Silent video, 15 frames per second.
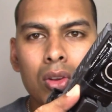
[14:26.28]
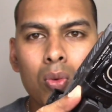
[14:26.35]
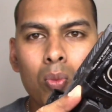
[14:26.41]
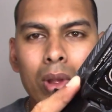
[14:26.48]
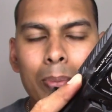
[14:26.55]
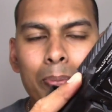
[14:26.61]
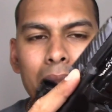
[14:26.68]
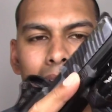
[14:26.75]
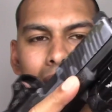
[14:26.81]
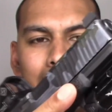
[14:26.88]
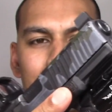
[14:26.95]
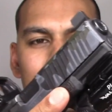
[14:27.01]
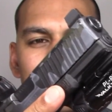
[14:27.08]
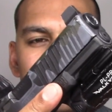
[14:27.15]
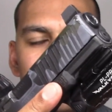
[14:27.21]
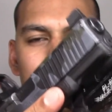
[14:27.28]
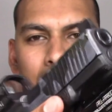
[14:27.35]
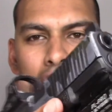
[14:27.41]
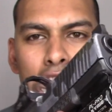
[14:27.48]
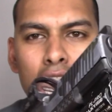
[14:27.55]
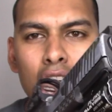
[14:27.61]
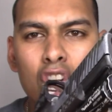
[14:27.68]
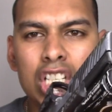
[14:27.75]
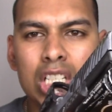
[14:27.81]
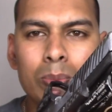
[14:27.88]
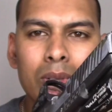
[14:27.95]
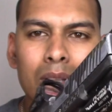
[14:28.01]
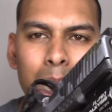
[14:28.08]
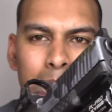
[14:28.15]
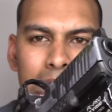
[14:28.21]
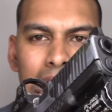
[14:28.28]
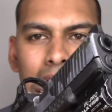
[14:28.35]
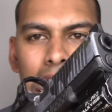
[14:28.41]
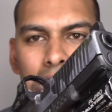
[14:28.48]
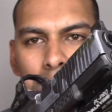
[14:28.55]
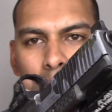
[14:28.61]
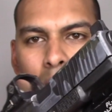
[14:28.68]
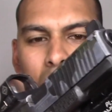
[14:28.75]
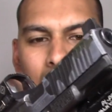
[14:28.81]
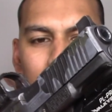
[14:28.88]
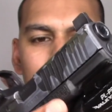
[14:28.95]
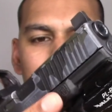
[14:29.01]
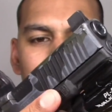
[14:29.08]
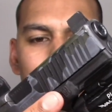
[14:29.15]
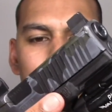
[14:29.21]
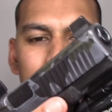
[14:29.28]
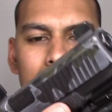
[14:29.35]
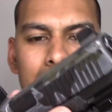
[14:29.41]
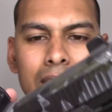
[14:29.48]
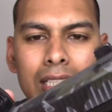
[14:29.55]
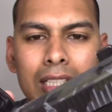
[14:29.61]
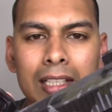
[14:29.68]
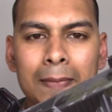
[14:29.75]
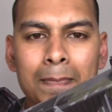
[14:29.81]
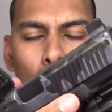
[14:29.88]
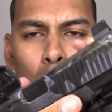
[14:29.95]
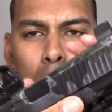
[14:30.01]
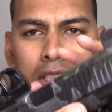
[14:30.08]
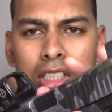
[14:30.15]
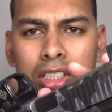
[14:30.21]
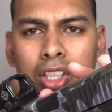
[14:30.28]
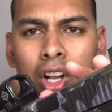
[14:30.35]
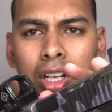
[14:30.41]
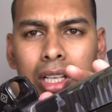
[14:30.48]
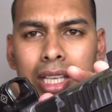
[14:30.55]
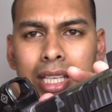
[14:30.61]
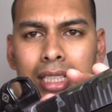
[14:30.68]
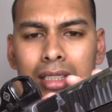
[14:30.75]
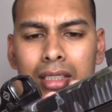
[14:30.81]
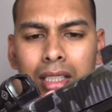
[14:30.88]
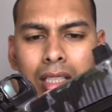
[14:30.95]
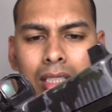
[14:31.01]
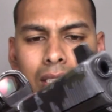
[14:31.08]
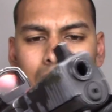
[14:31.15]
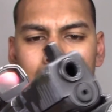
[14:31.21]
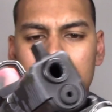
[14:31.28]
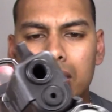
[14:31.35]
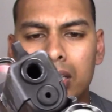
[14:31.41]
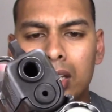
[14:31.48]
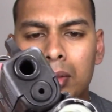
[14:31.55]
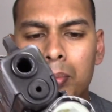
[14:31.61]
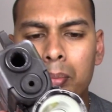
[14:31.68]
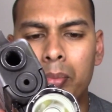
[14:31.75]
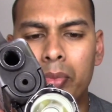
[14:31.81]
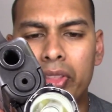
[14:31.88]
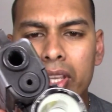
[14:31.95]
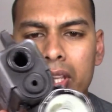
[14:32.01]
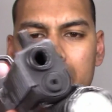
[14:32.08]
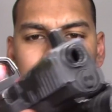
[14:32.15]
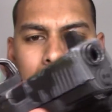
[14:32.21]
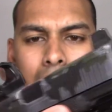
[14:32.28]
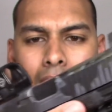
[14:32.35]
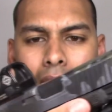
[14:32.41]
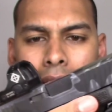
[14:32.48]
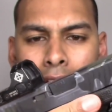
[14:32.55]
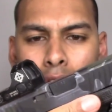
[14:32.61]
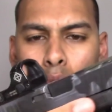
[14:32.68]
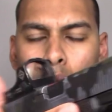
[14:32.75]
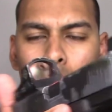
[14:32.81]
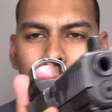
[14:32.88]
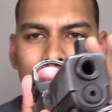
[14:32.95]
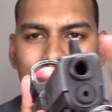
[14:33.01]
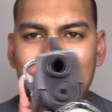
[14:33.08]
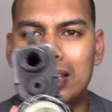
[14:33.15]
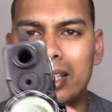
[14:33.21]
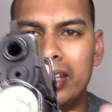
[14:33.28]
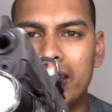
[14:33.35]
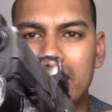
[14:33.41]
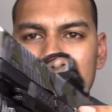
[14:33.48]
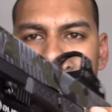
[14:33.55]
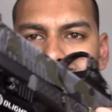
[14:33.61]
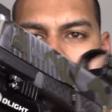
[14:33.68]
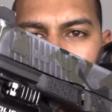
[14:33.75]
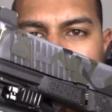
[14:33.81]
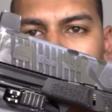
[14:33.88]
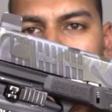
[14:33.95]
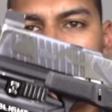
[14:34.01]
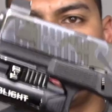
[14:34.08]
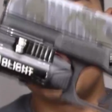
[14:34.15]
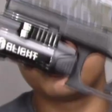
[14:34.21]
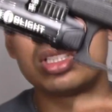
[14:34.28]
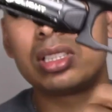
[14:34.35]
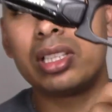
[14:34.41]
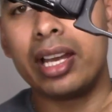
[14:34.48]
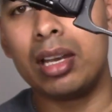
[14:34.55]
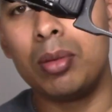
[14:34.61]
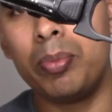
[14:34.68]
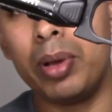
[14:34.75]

weapon light. This is the rechargeable PL2 Valkyrie, basically. All stock internals, and all the coloring and cera coating was done